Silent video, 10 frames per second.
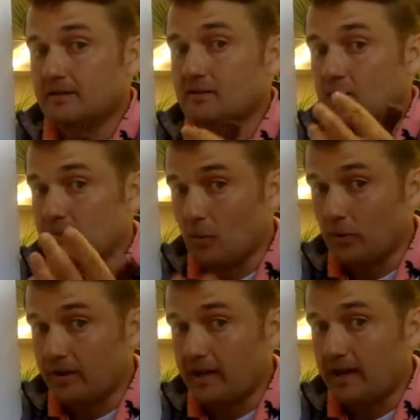So it's
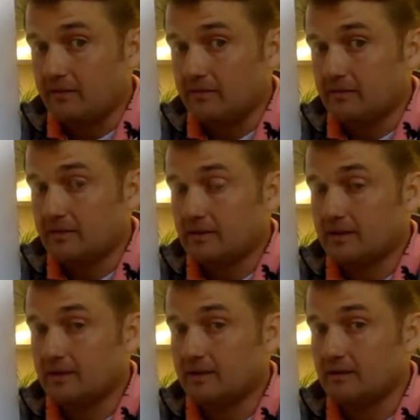more than half,
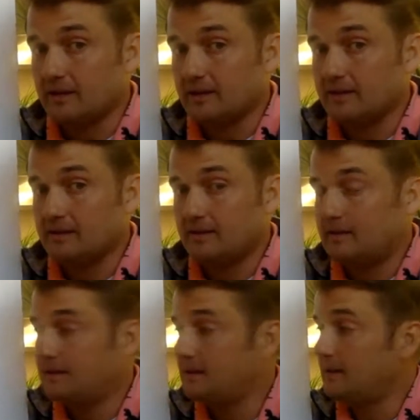right?
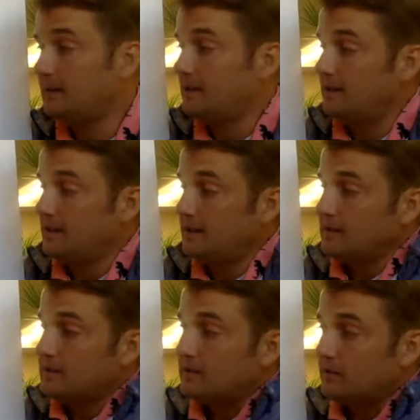
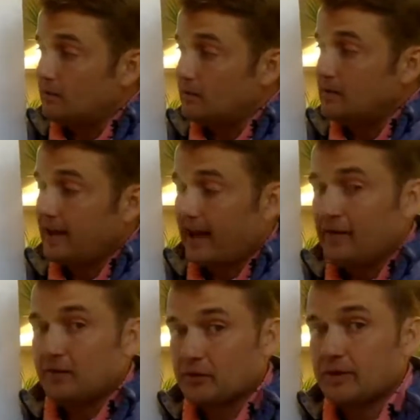So
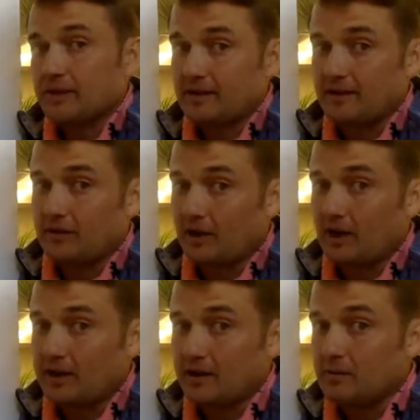half of 3, another
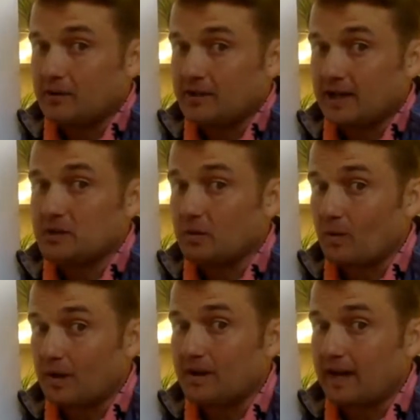odd number, is actually
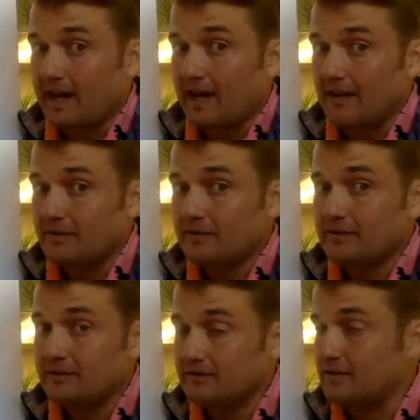1.5,
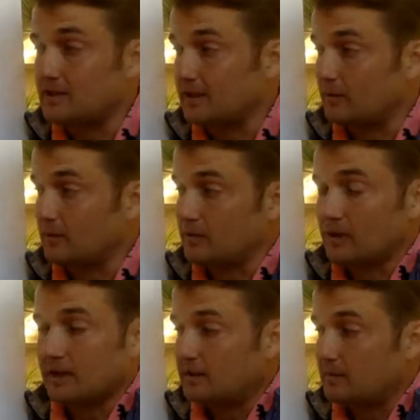just like we were
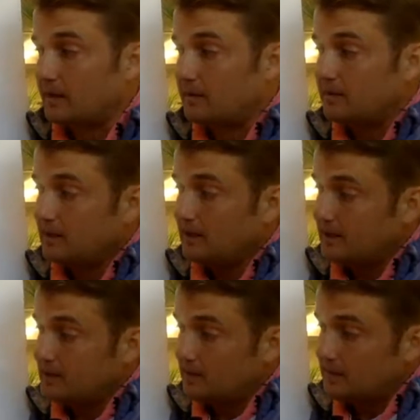talking about.
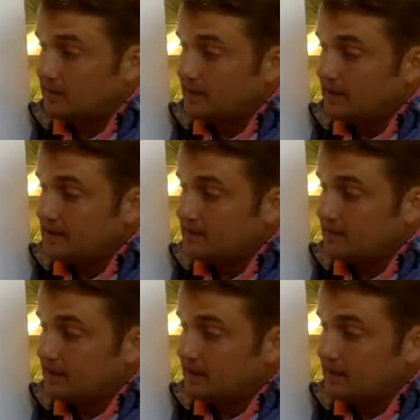So I'm going to
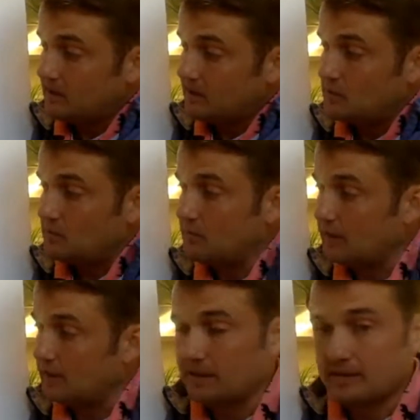estimate that 2/3 would be
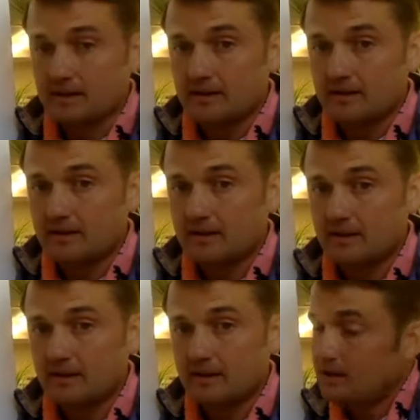right about there.
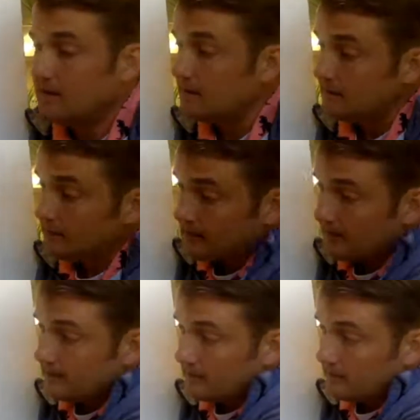
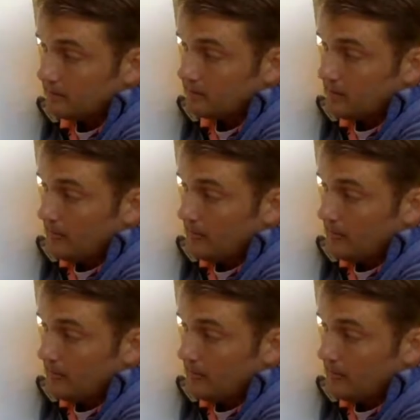Okay, and